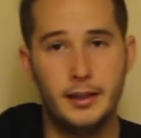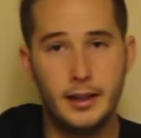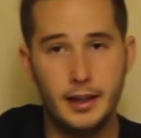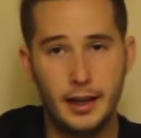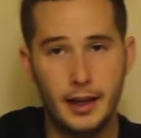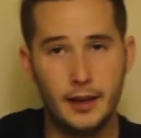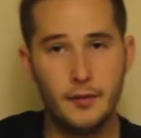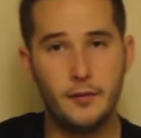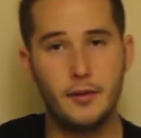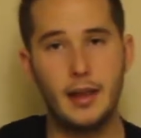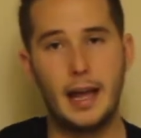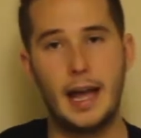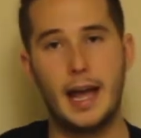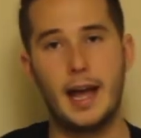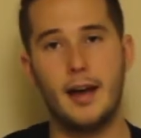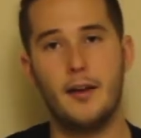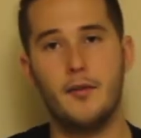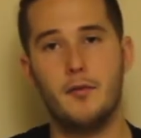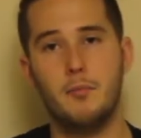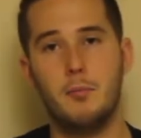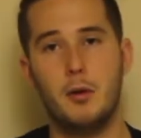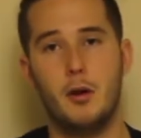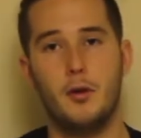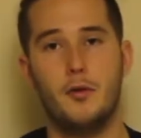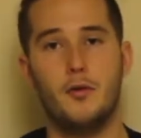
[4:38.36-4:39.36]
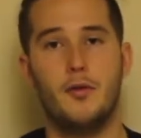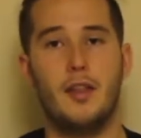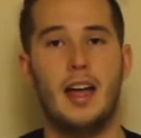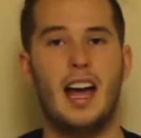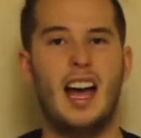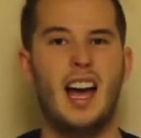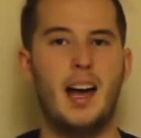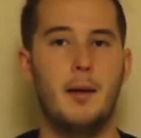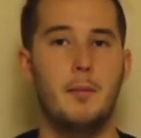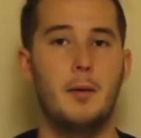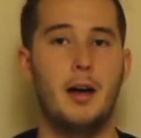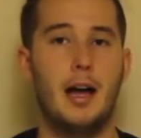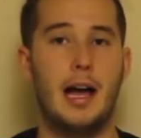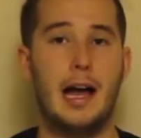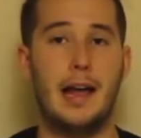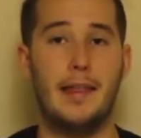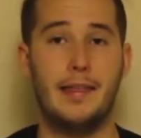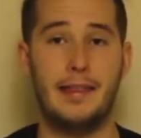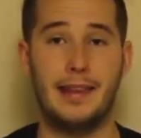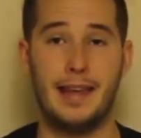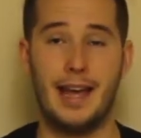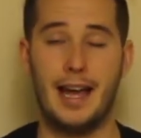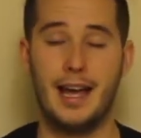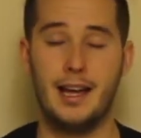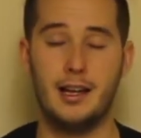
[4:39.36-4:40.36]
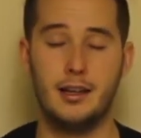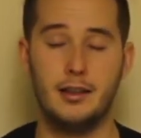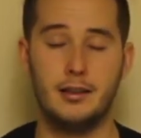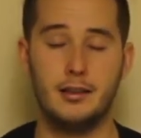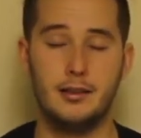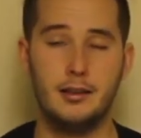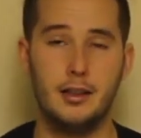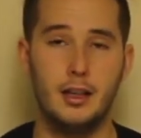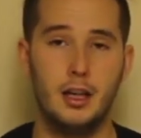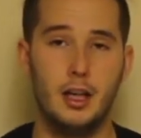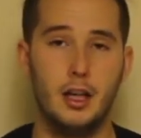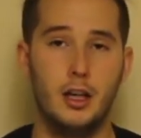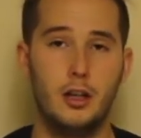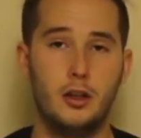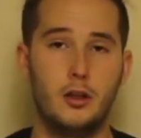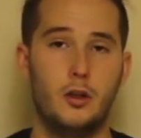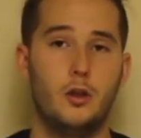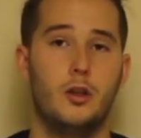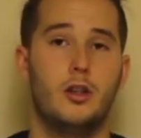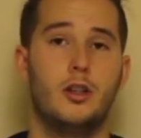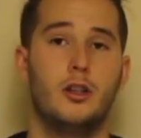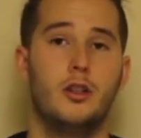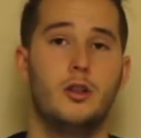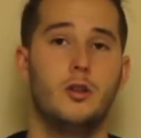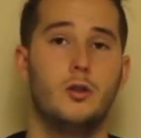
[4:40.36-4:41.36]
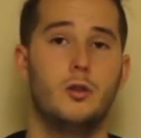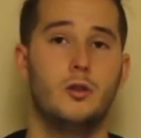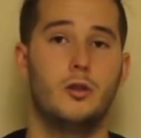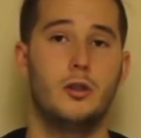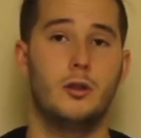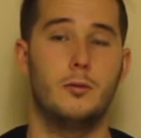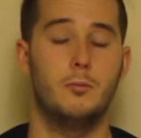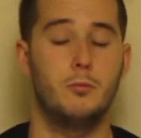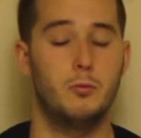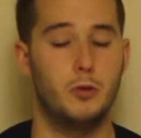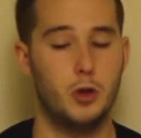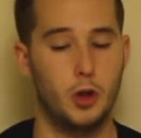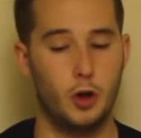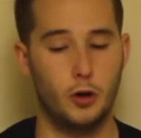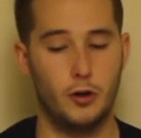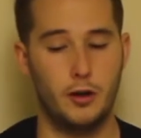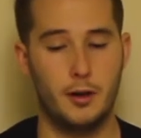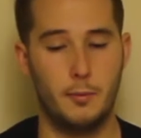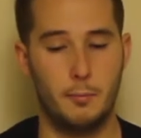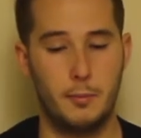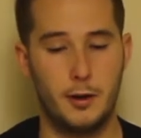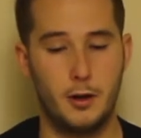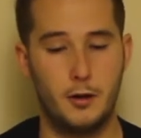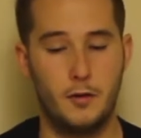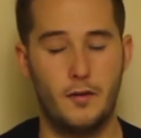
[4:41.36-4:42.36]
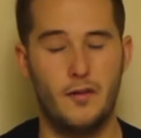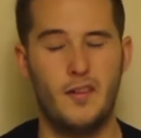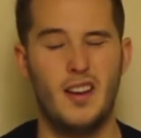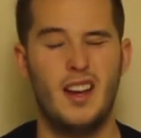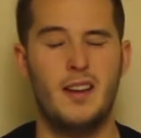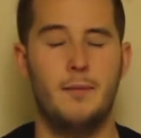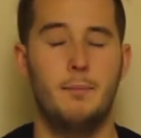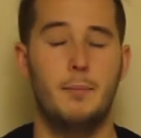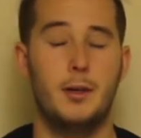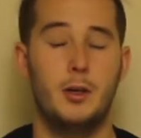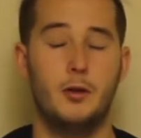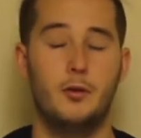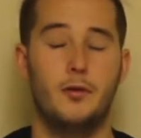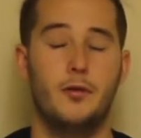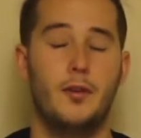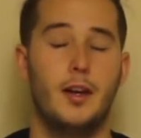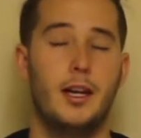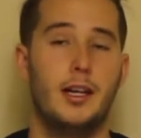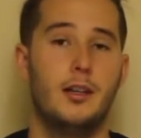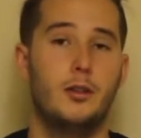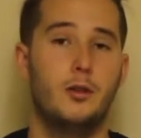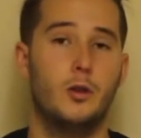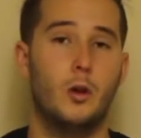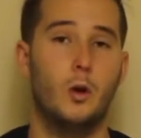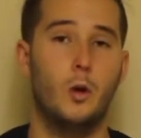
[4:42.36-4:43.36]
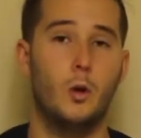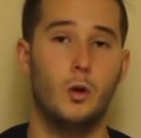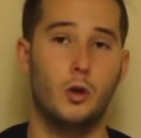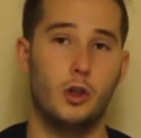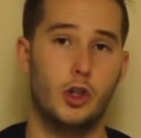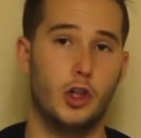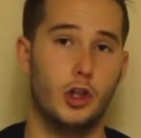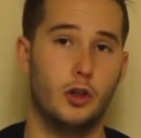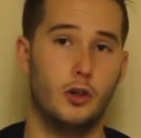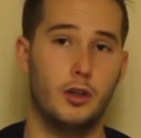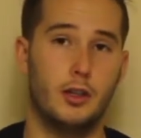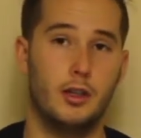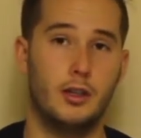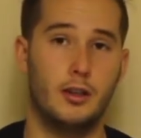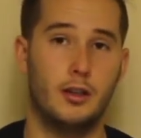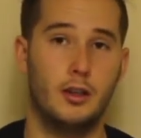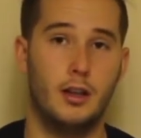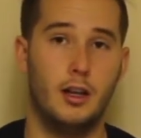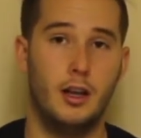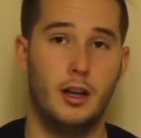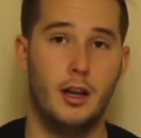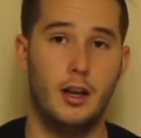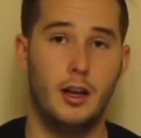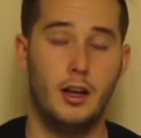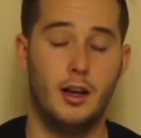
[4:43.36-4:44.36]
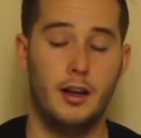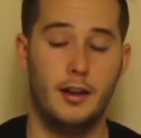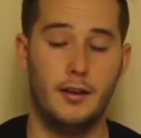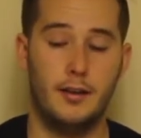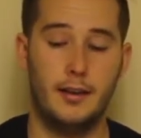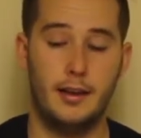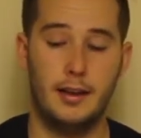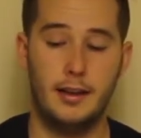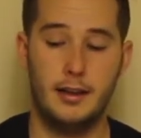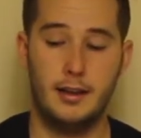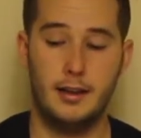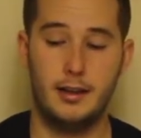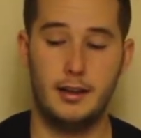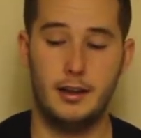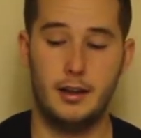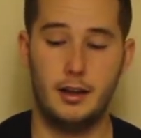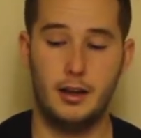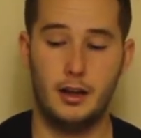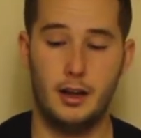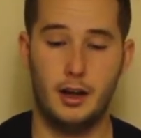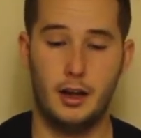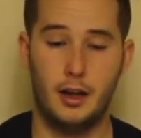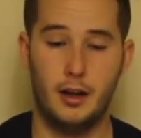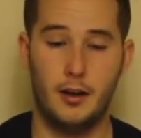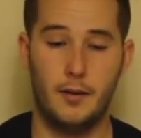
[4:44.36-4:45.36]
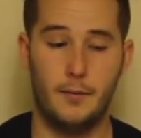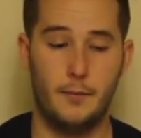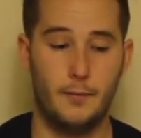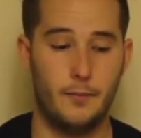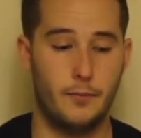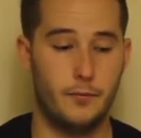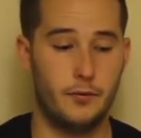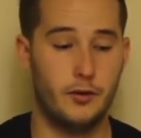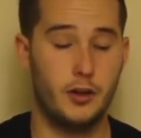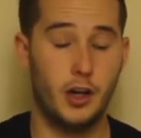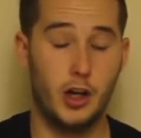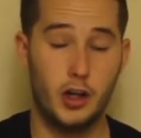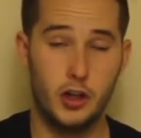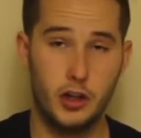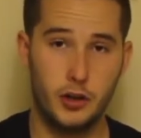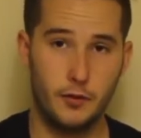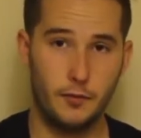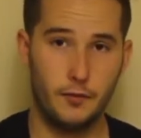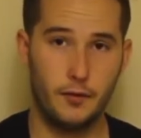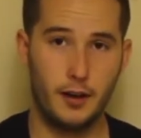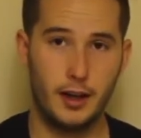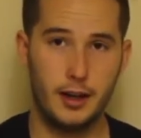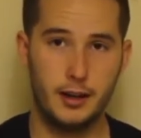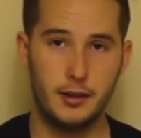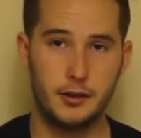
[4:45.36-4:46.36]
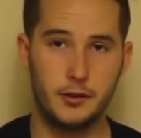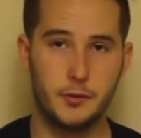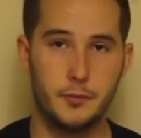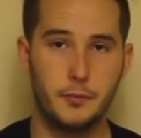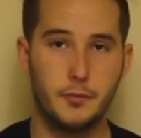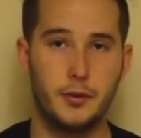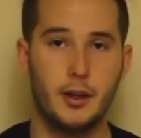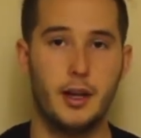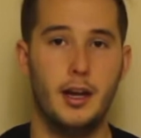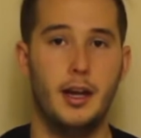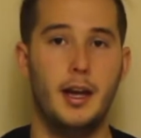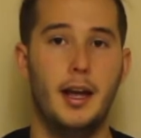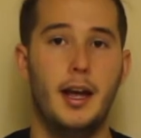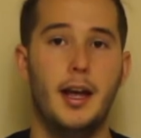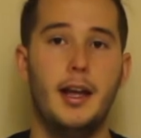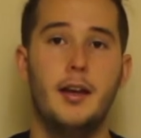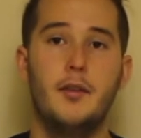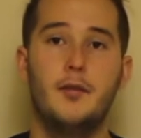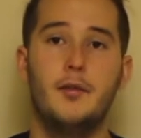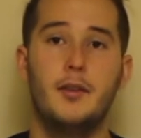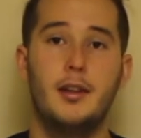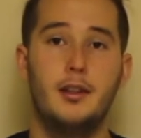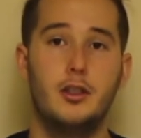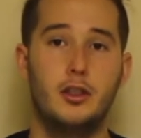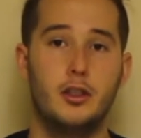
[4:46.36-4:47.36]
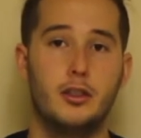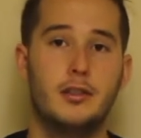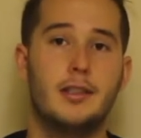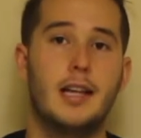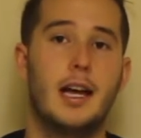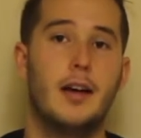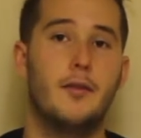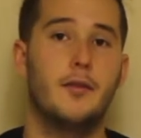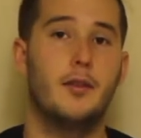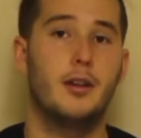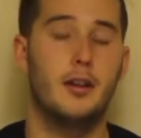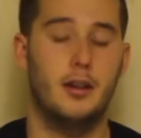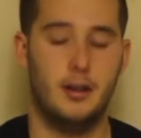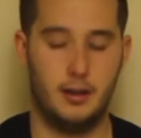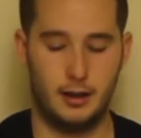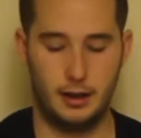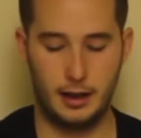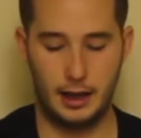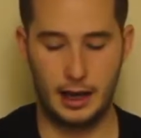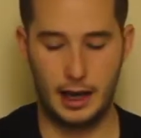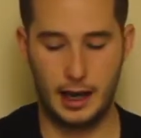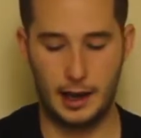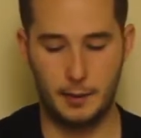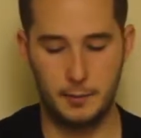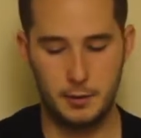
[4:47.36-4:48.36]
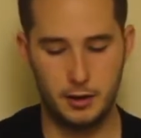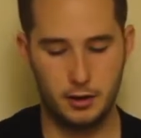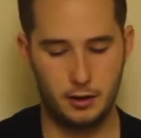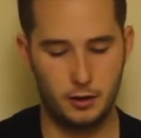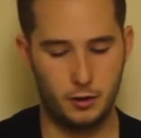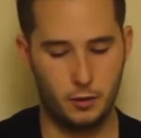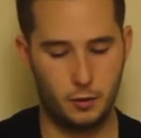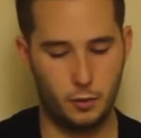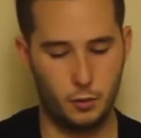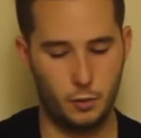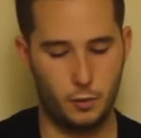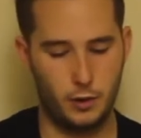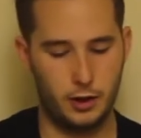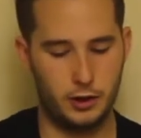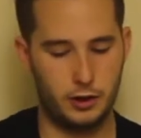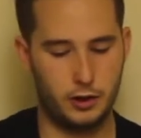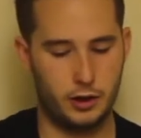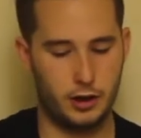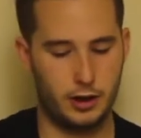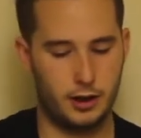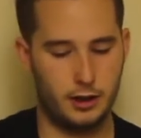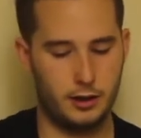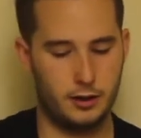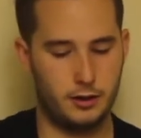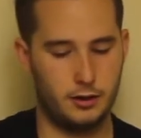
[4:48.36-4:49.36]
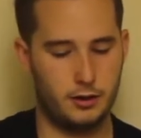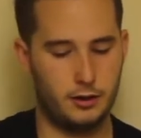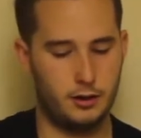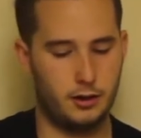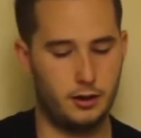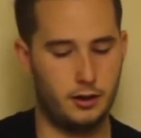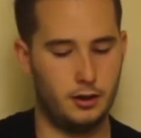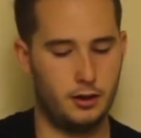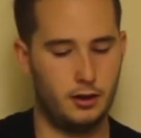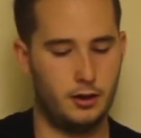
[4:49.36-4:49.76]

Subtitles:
If they have both the hammer and the axe, you can use them during the build phase or during the dungeon phase. If they just have a hammer, which is